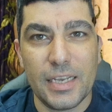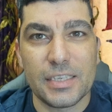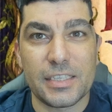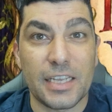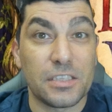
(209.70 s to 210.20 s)

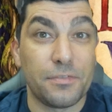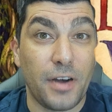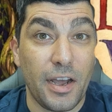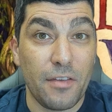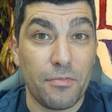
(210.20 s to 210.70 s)
Sets
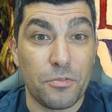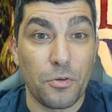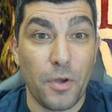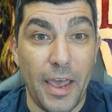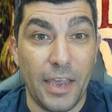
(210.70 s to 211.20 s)
5
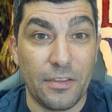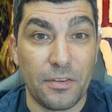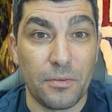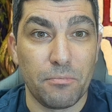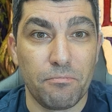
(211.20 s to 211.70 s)
through
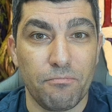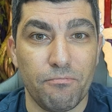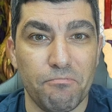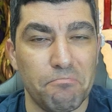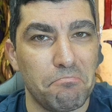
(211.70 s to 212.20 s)
8,
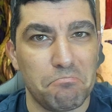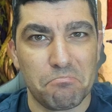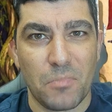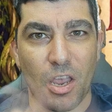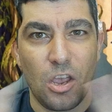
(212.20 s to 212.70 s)

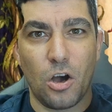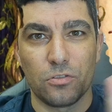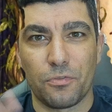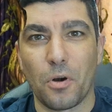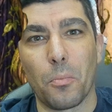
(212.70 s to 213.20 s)

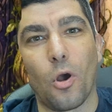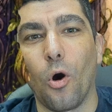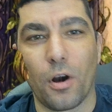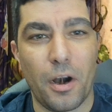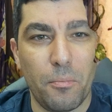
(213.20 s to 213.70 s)
gone from
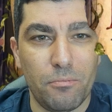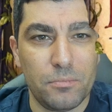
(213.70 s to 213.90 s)
core.